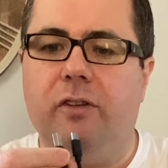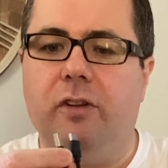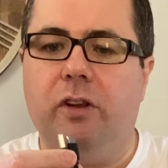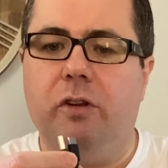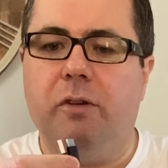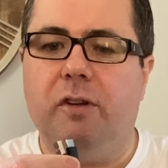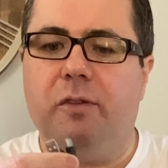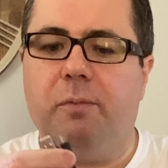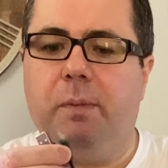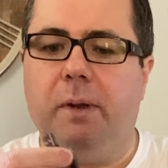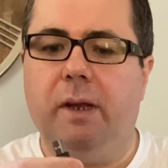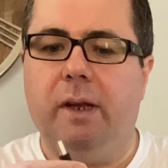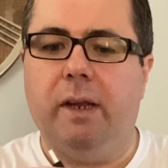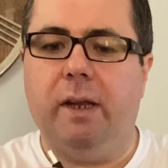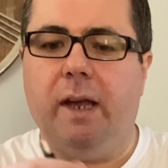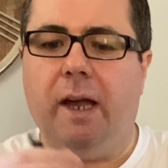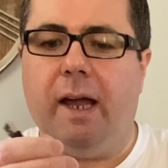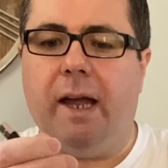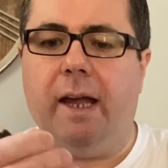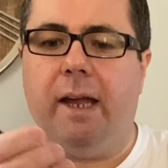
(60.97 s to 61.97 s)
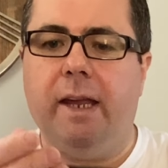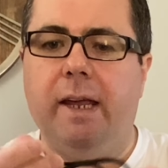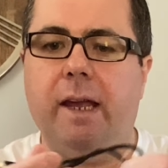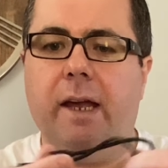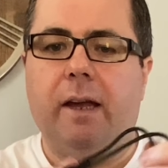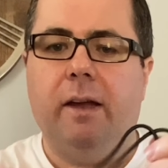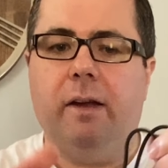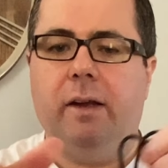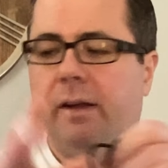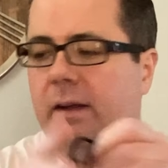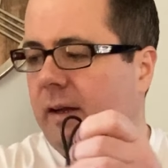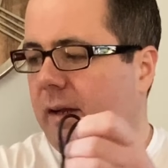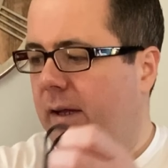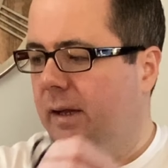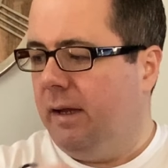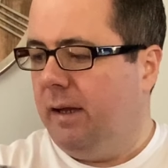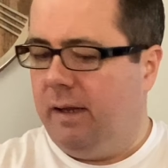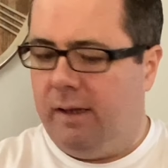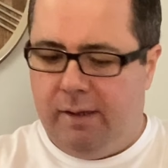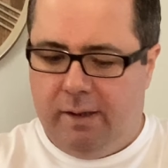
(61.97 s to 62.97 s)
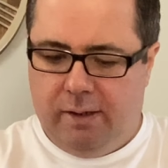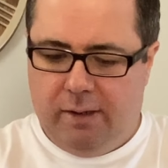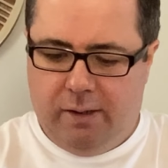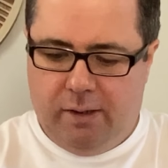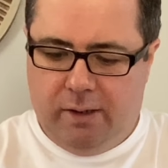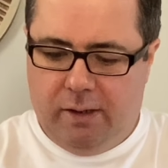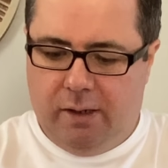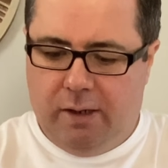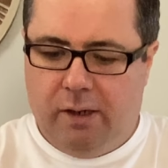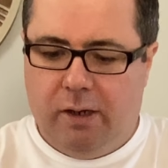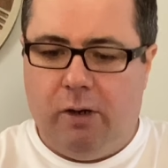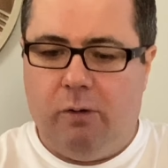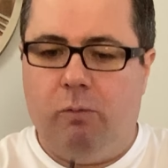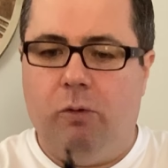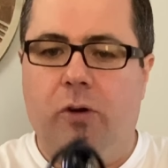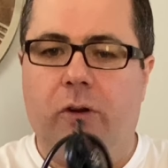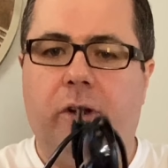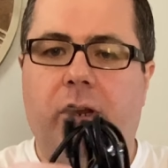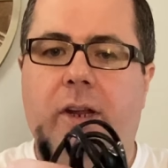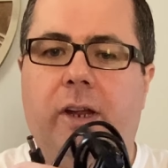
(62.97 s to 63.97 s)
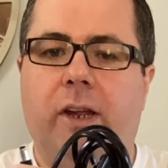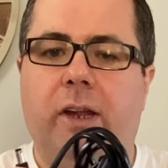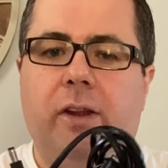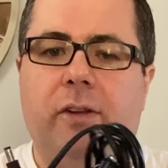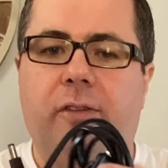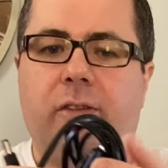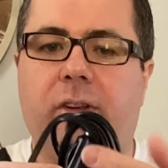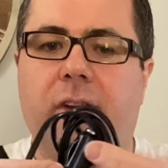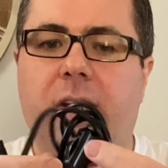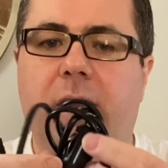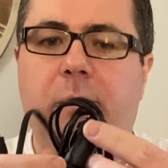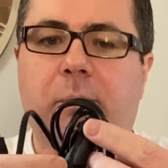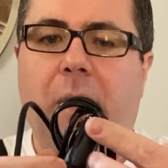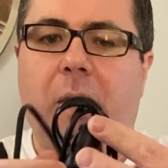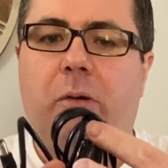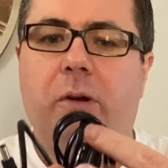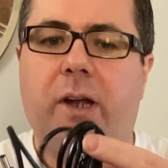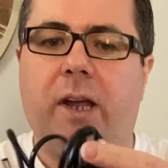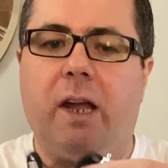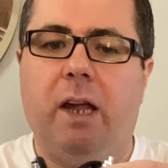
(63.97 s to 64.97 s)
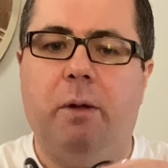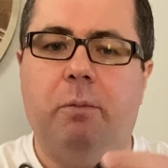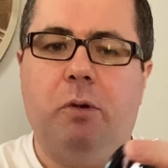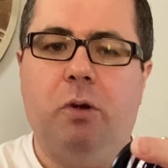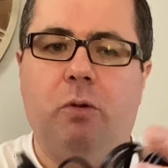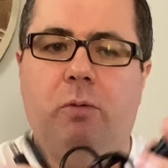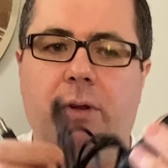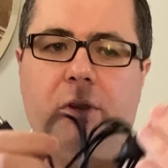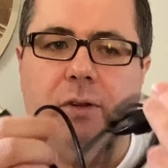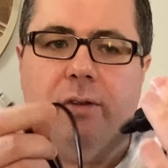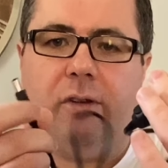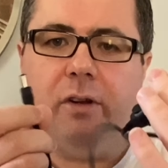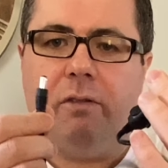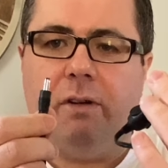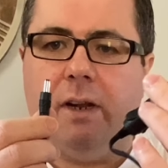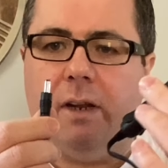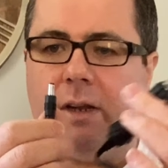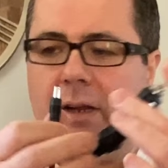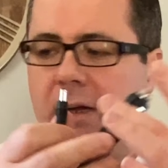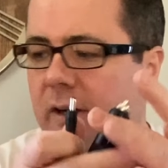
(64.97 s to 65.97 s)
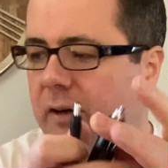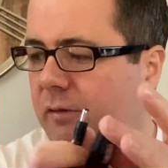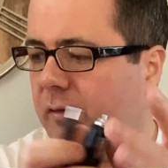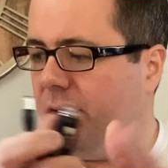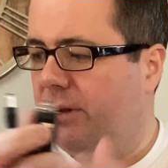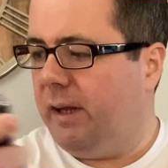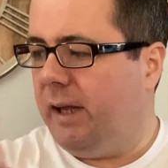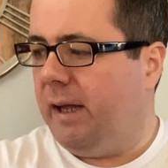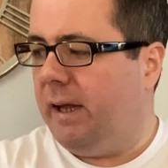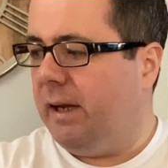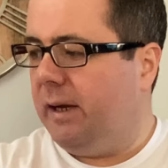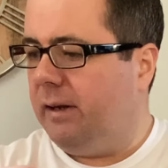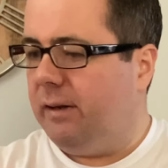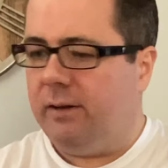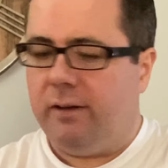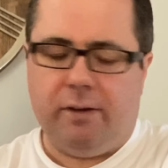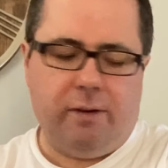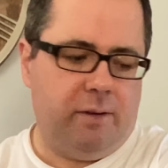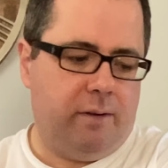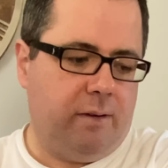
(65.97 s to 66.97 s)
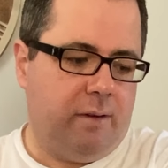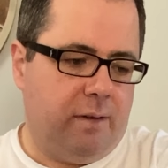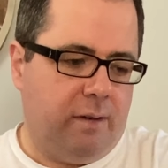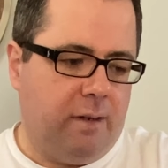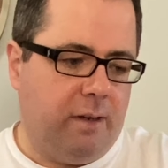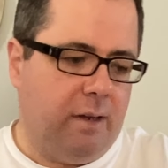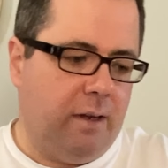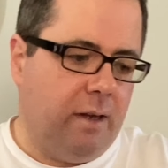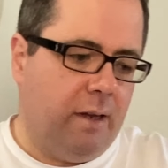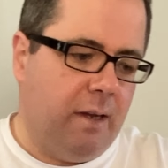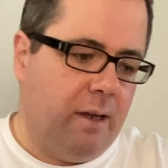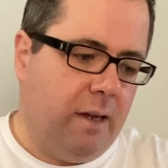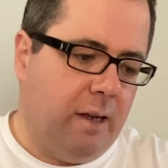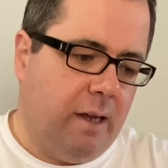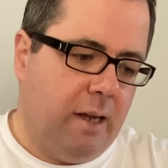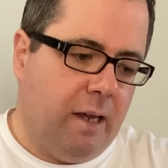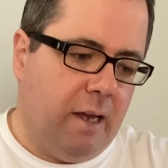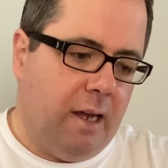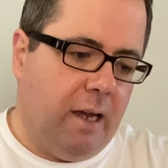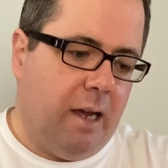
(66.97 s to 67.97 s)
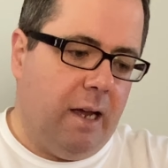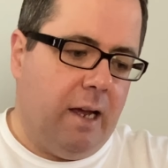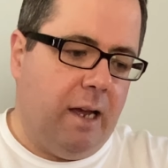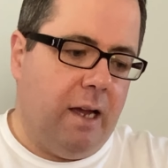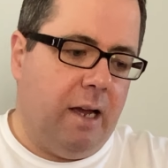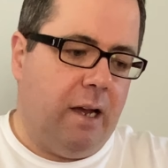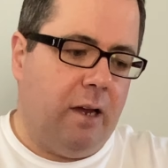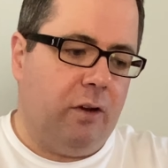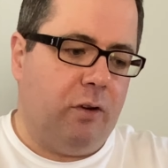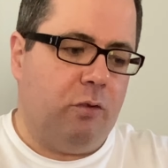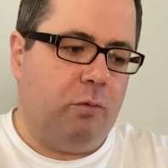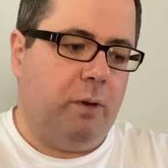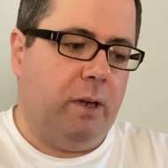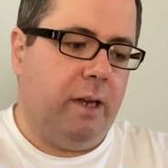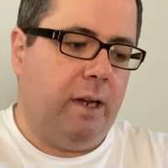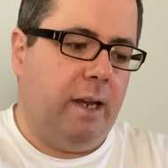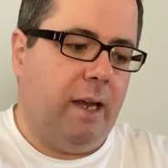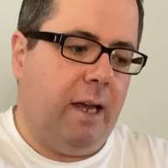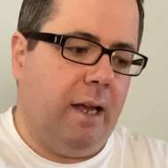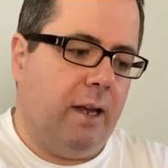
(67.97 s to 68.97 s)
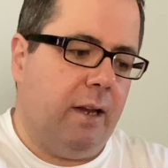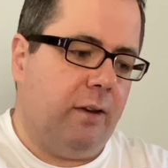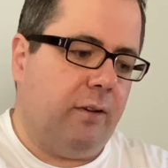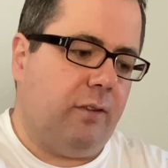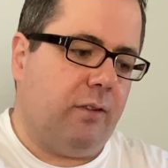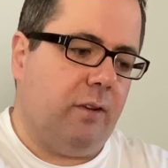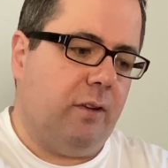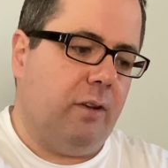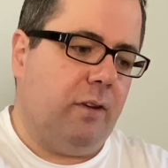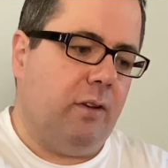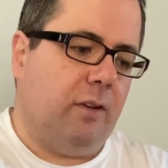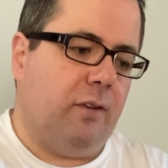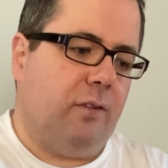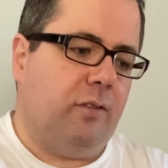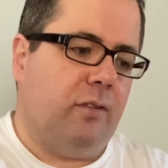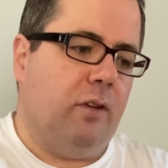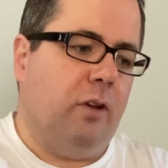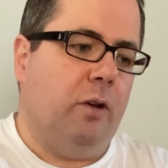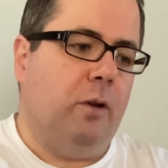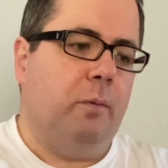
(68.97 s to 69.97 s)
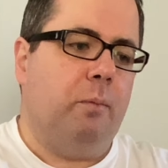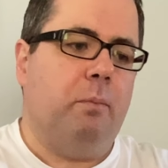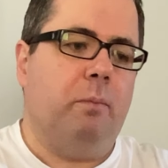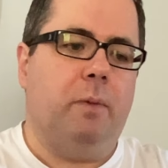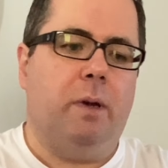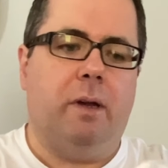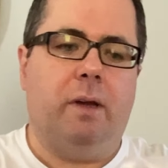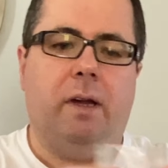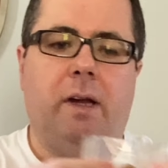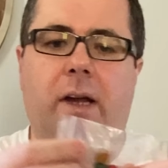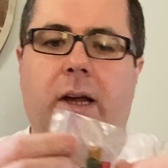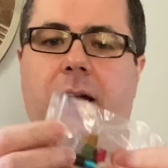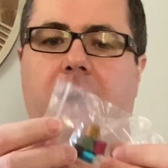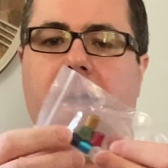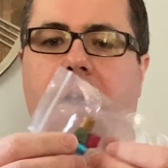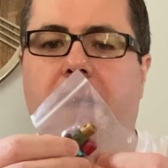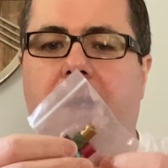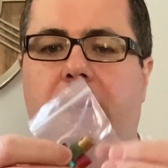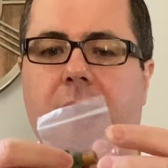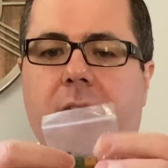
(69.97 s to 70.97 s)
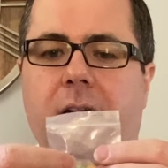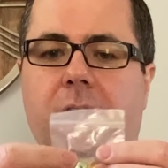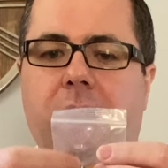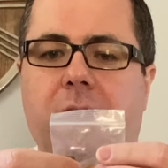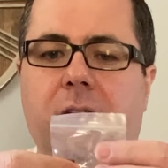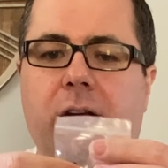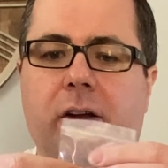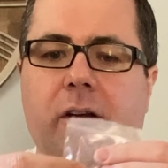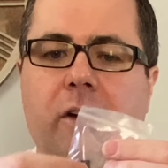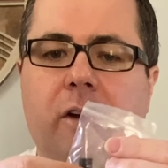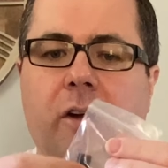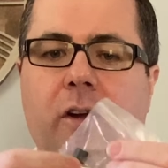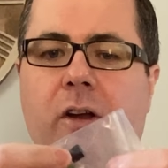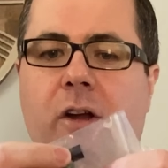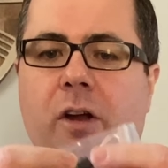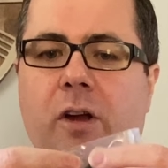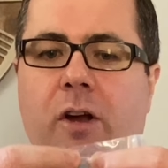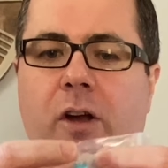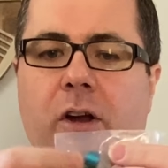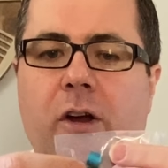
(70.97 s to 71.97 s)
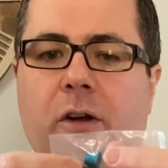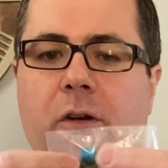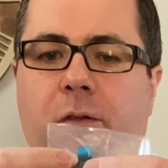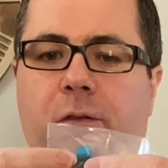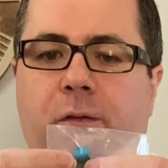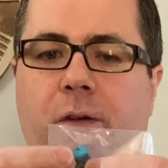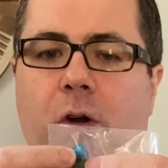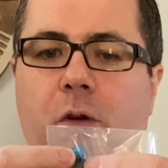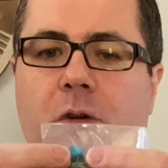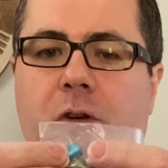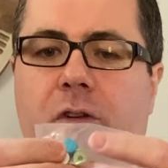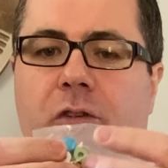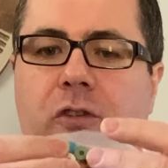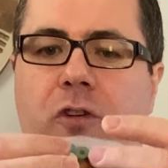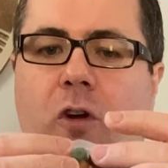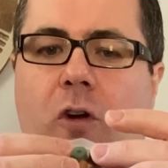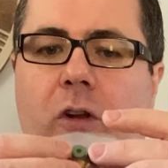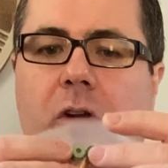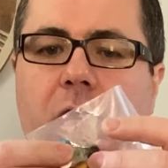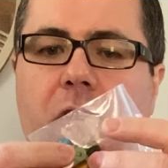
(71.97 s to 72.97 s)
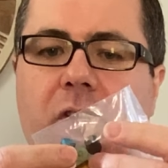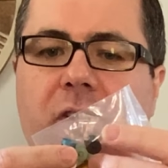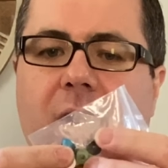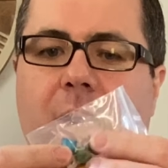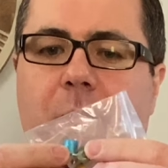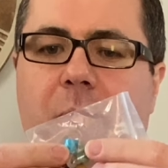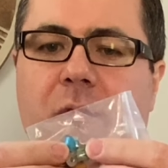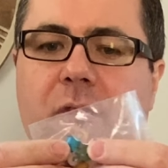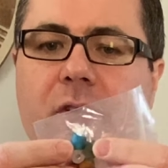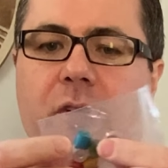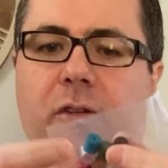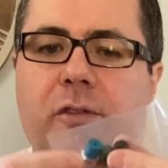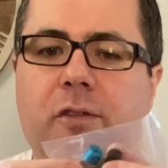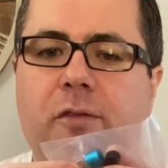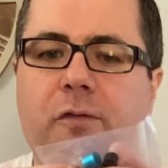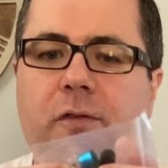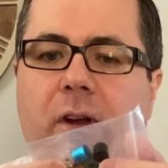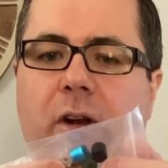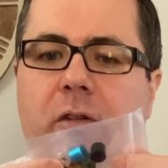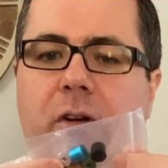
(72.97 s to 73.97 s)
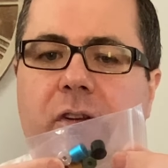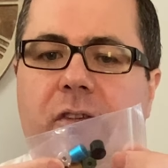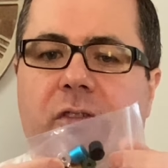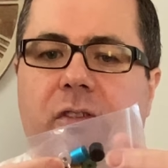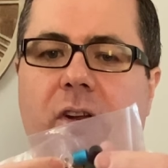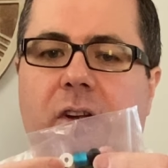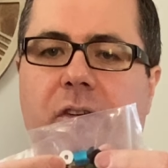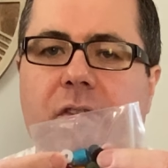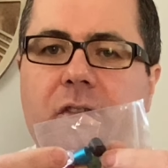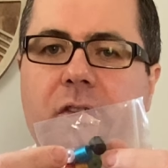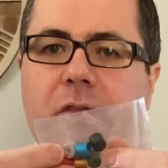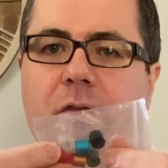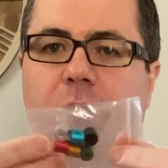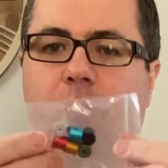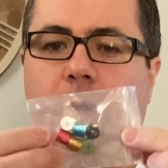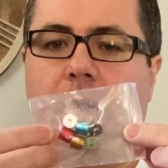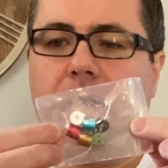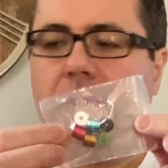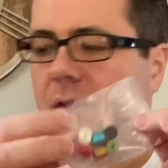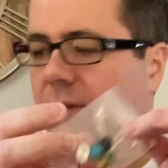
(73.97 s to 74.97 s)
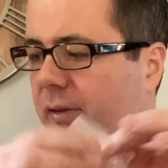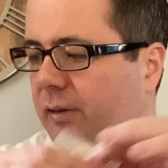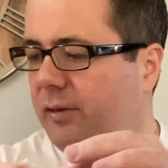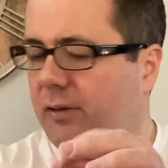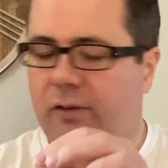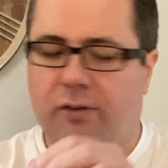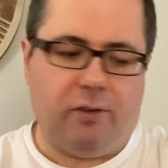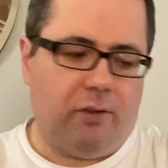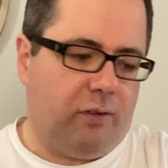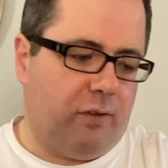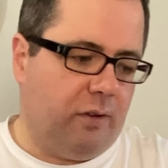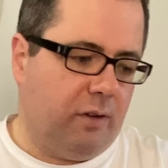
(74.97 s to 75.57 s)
to USB-A. One is the power cable with a cigarette lighter at the end. And we get some uh, focus collar adapters, various sizes and widths